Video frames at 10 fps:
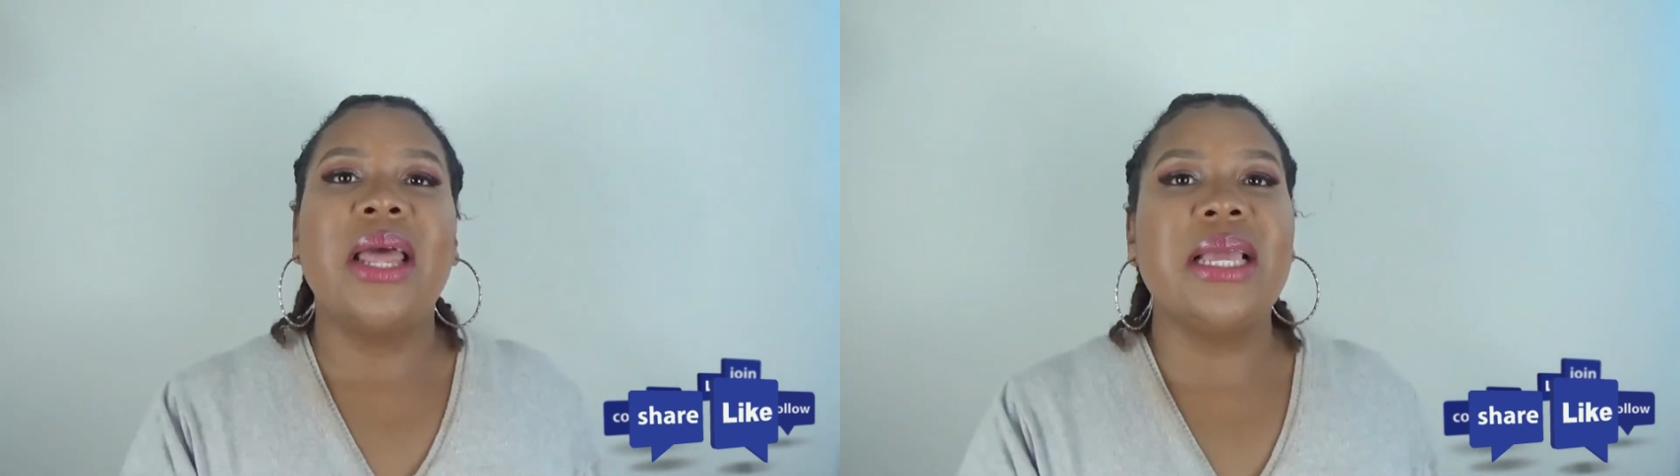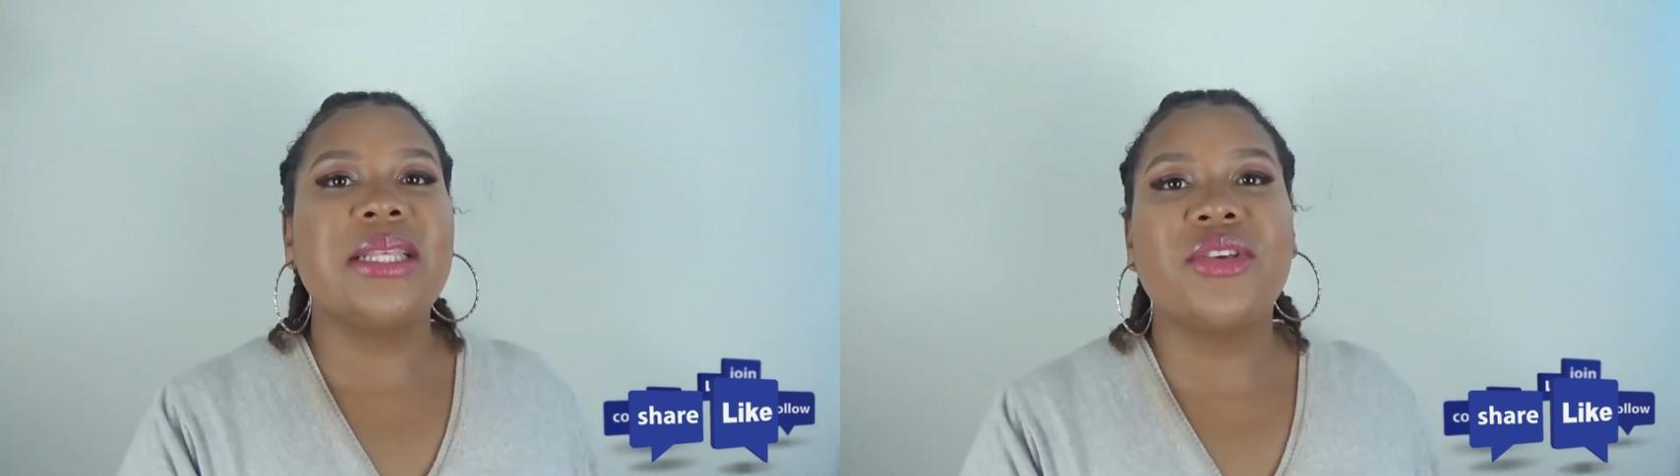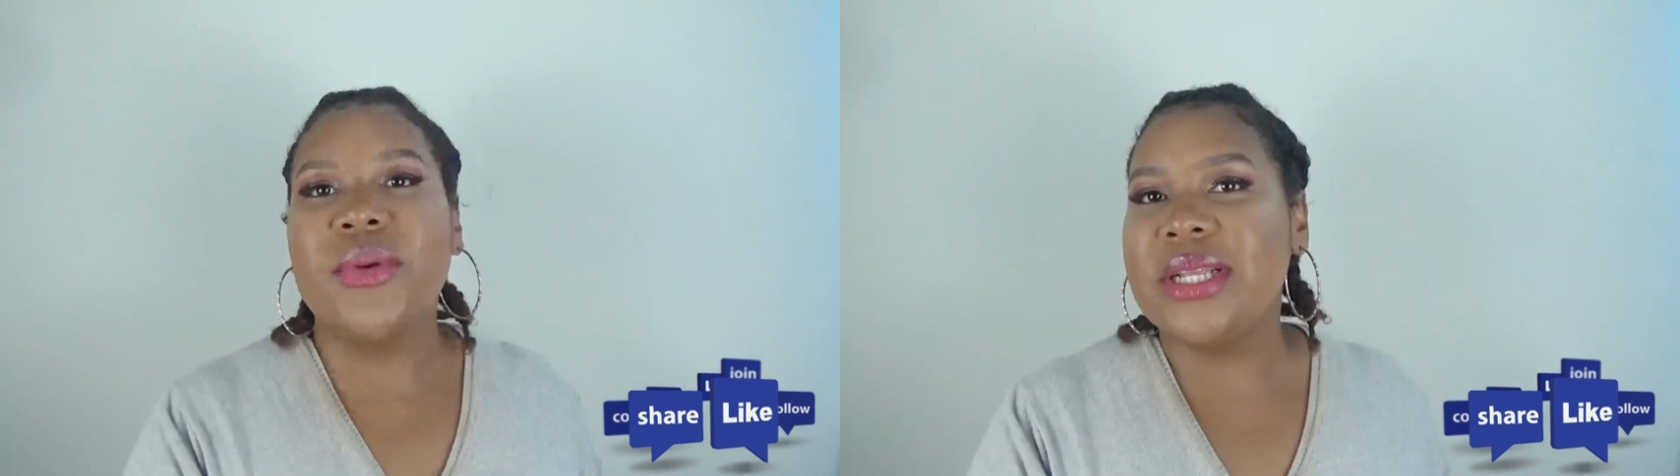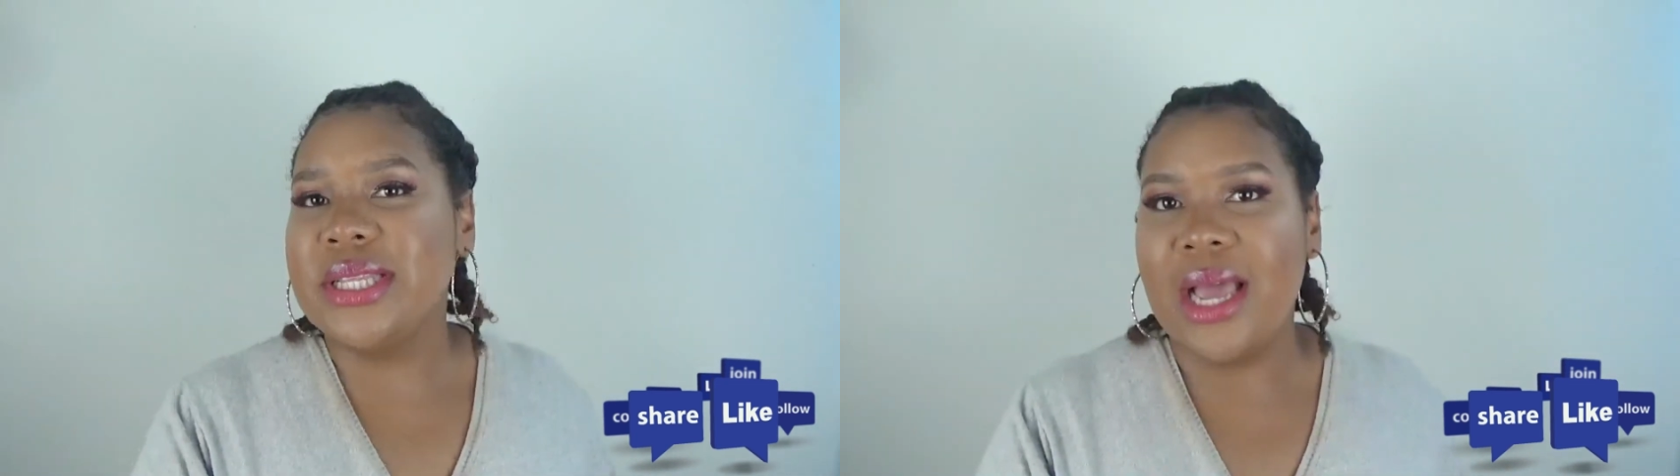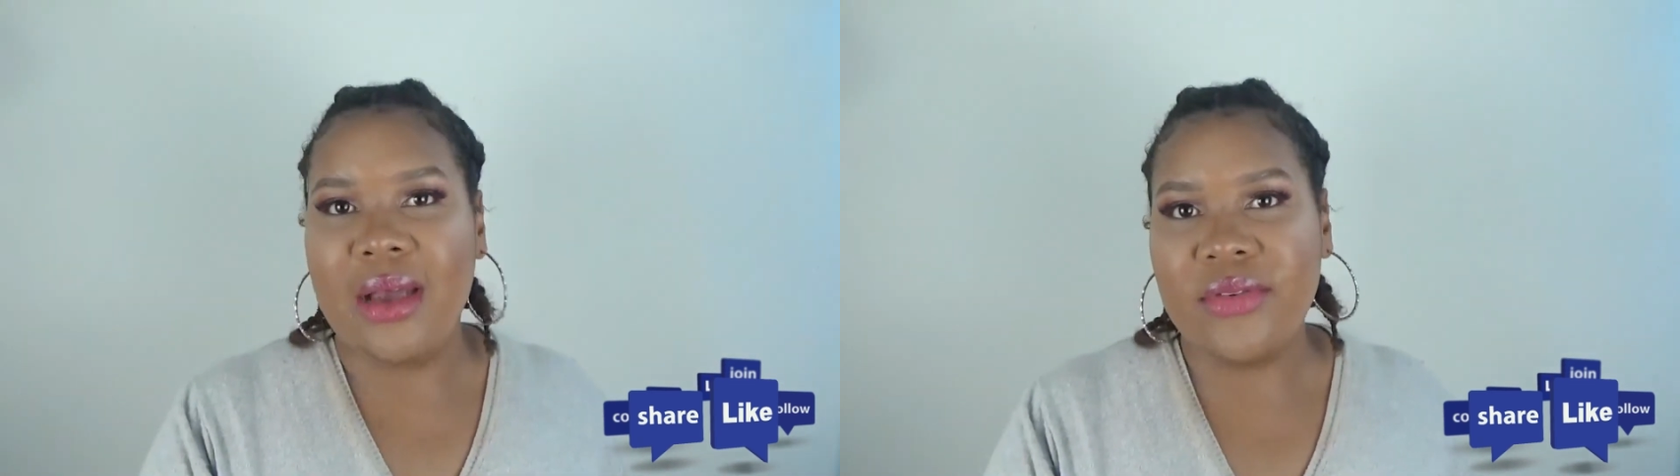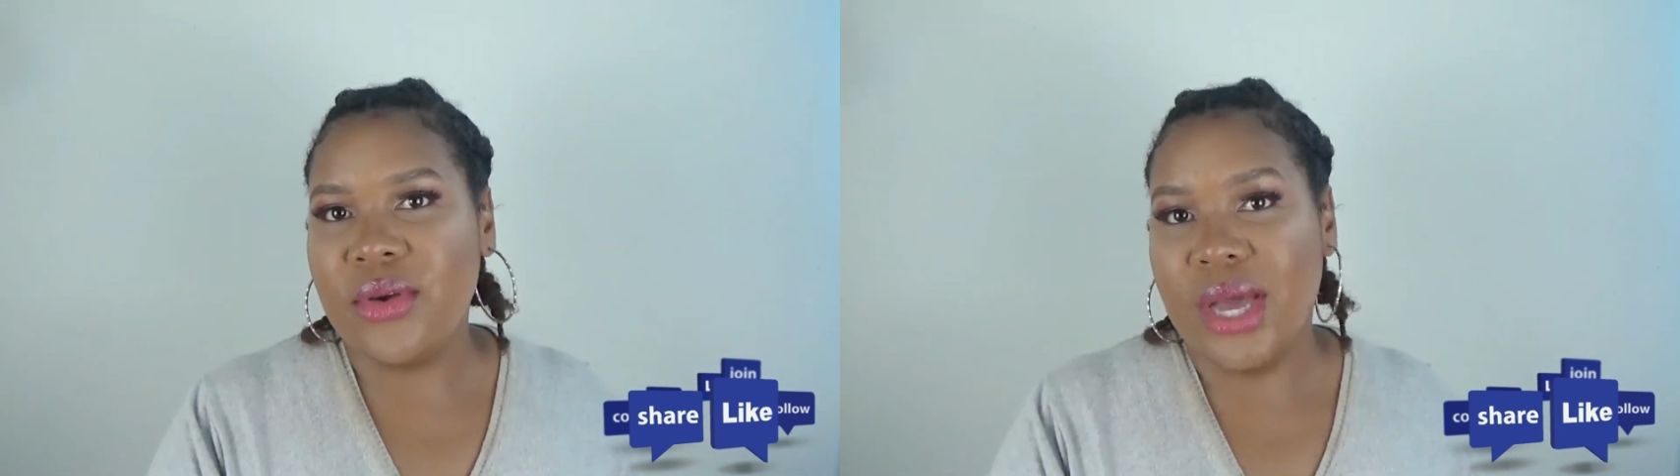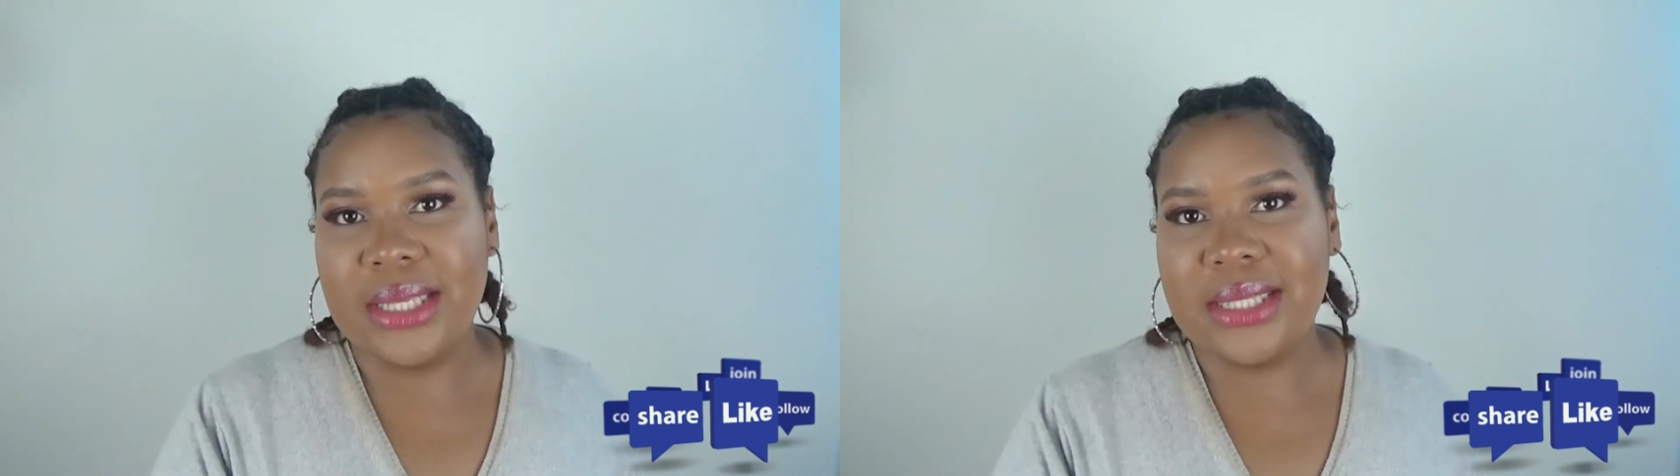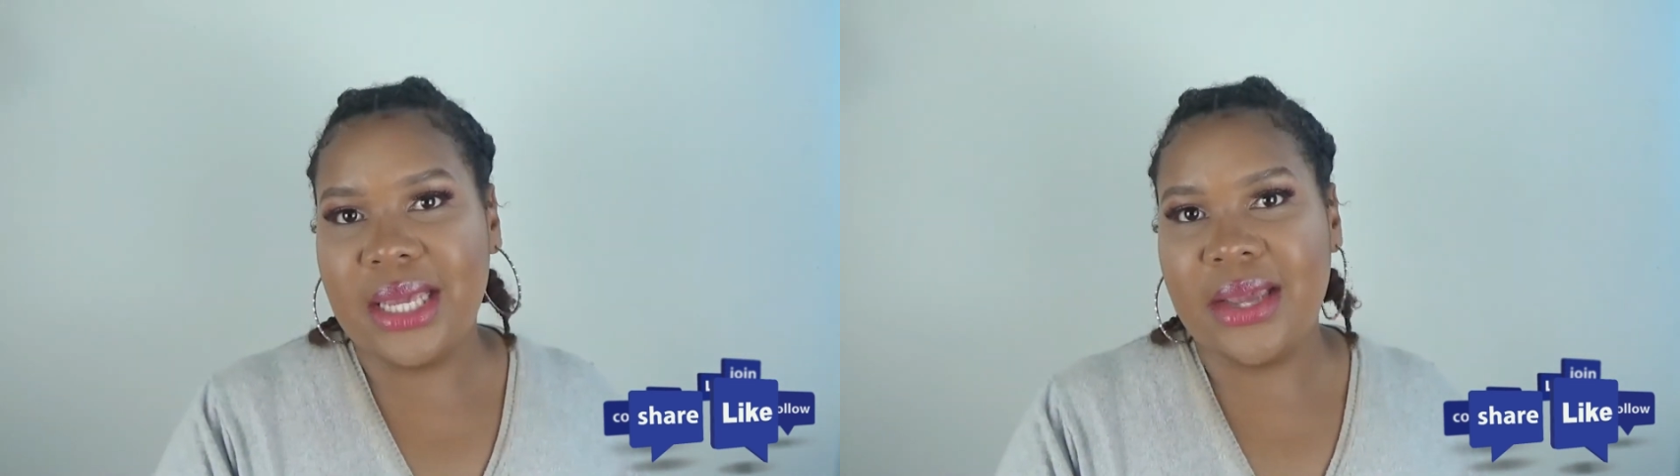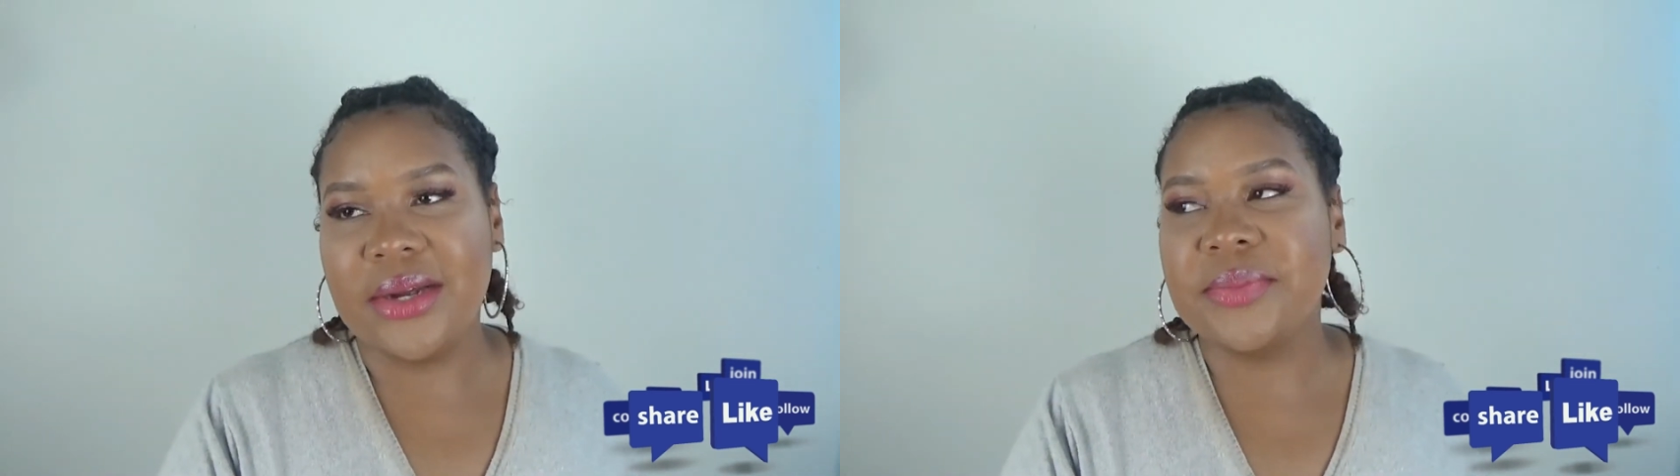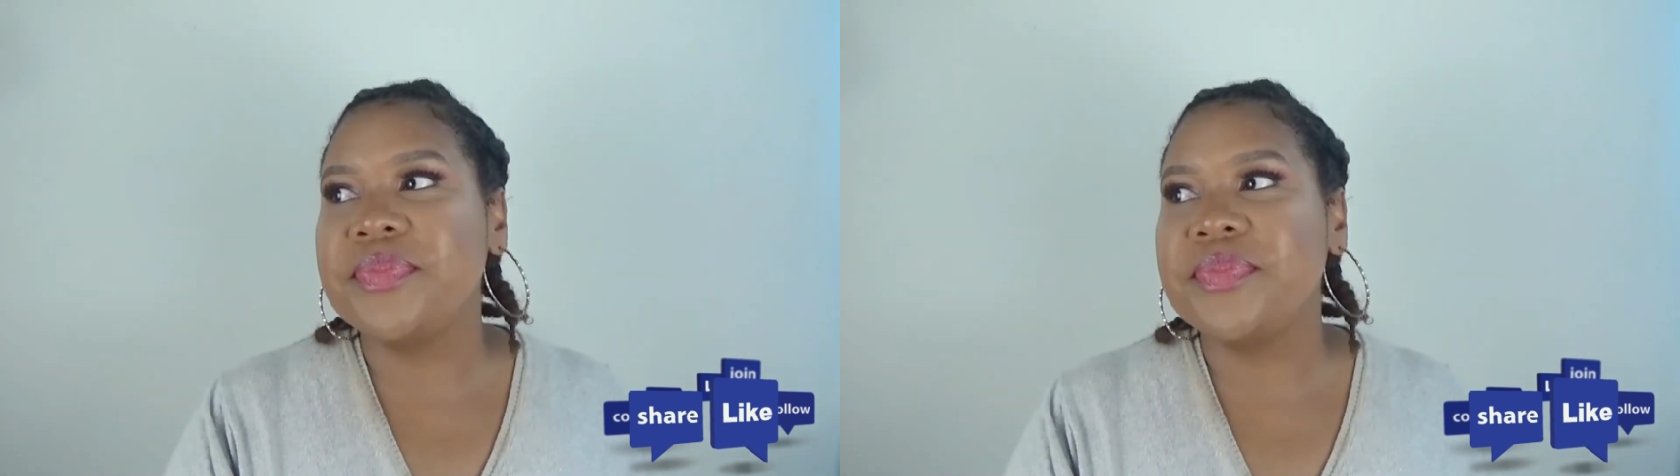It's great to have you guys here.